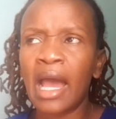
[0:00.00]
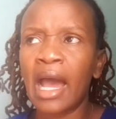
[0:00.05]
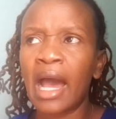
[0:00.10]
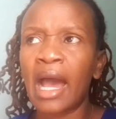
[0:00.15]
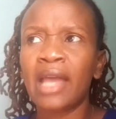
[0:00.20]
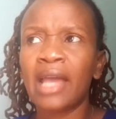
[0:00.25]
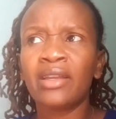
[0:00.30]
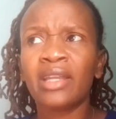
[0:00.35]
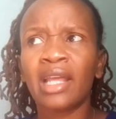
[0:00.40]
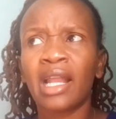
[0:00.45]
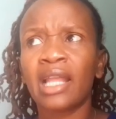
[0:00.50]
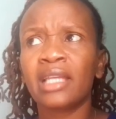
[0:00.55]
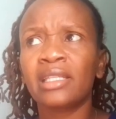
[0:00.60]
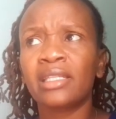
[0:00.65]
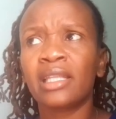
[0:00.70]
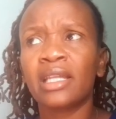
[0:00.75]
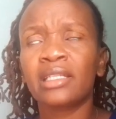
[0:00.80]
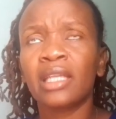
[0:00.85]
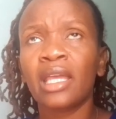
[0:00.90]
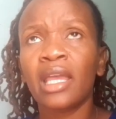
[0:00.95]
I realized
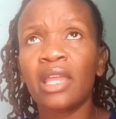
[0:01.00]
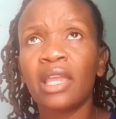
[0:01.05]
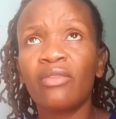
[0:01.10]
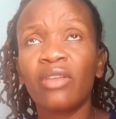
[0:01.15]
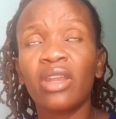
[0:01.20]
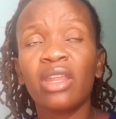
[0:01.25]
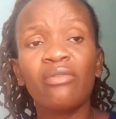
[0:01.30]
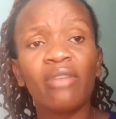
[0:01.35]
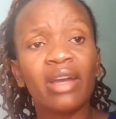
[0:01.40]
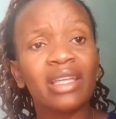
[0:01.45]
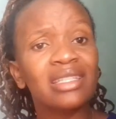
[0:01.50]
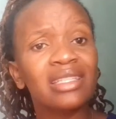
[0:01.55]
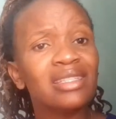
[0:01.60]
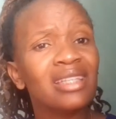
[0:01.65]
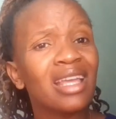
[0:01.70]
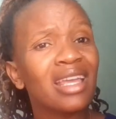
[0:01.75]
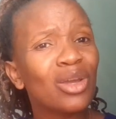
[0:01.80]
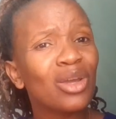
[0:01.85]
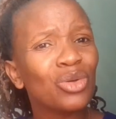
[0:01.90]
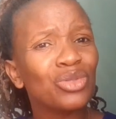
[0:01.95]
that, hey, even if I,
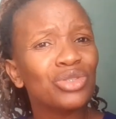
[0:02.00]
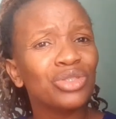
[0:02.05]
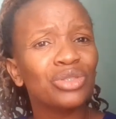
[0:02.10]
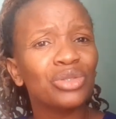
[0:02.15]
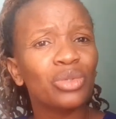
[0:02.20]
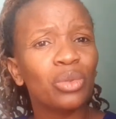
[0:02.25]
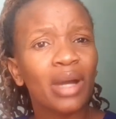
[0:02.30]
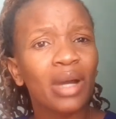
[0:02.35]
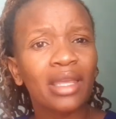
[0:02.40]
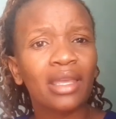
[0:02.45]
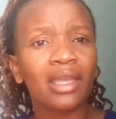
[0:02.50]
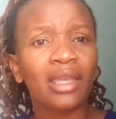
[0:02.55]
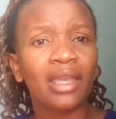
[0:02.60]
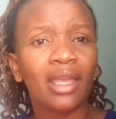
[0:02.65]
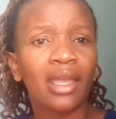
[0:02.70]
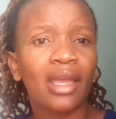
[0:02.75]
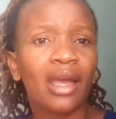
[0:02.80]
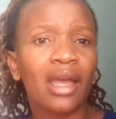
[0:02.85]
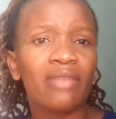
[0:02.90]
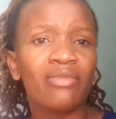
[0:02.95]
I continue working
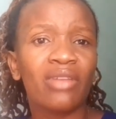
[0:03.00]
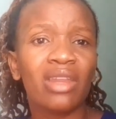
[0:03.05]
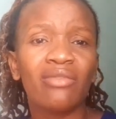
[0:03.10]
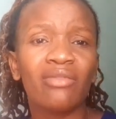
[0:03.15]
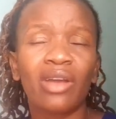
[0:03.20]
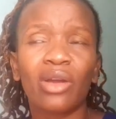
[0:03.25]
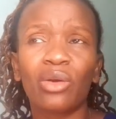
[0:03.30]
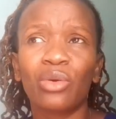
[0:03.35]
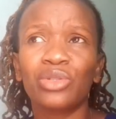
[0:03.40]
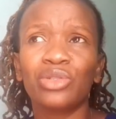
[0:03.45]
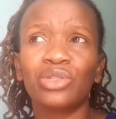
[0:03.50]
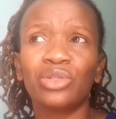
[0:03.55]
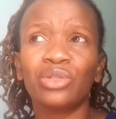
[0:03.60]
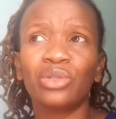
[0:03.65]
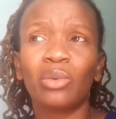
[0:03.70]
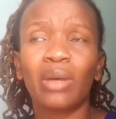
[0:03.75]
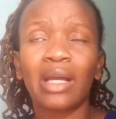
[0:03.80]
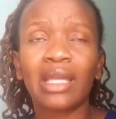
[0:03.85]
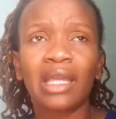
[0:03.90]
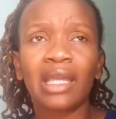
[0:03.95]
here, even if I continue
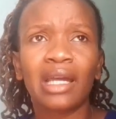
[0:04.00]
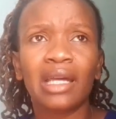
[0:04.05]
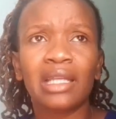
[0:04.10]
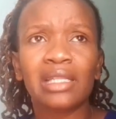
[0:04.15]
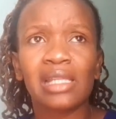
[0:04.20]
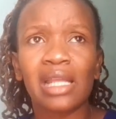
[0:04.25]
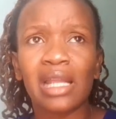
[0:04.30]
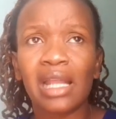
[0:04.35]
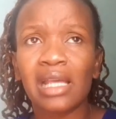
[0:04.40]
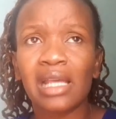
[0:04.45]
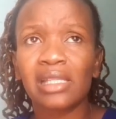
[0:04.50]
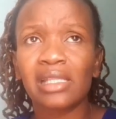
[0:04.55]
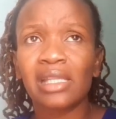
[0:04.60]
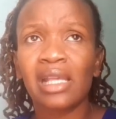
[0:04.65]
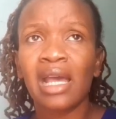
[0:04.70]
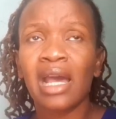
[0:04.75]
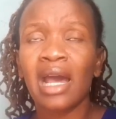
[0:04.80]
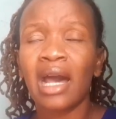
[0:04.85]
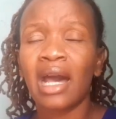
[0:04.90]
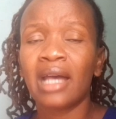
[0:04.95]
working as a nurse,
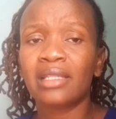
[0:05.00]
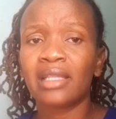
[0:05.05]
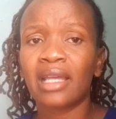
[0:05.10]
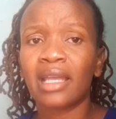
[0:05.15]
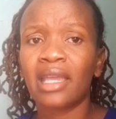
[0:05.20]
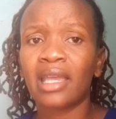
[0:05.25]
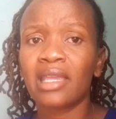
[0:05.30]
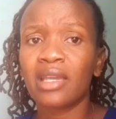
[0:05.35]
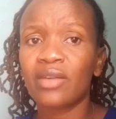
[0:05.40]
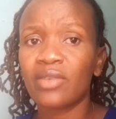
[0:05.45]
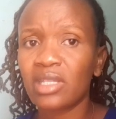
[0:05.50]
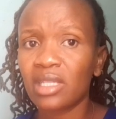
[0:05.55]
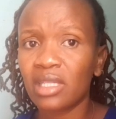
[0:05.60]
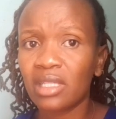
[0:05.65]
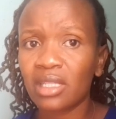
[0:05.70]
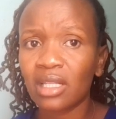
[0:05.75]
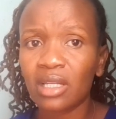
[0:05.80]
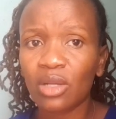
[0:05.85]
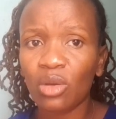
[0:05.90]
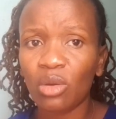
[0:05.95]
as a Kenya
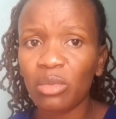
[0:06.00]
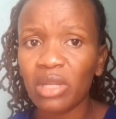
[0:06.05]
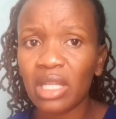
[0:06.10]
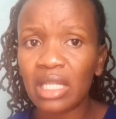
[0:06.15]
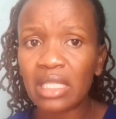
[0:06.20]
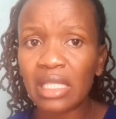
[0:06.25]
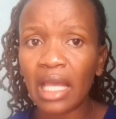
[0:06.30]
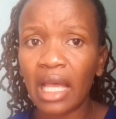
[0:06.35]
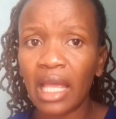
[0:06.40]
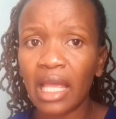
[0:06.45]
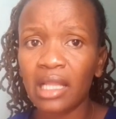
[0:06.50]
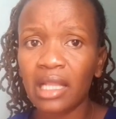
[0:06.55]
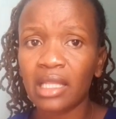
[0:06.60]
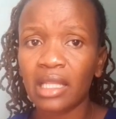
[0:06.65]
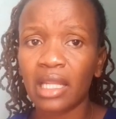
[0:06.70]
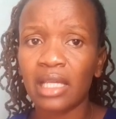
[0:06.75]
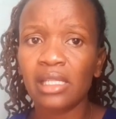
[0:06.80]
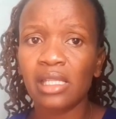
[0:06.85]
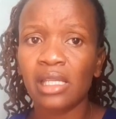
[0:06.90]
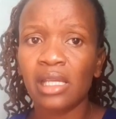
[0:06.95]
registered community health
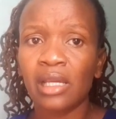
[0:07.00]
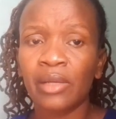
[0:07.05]
nurse,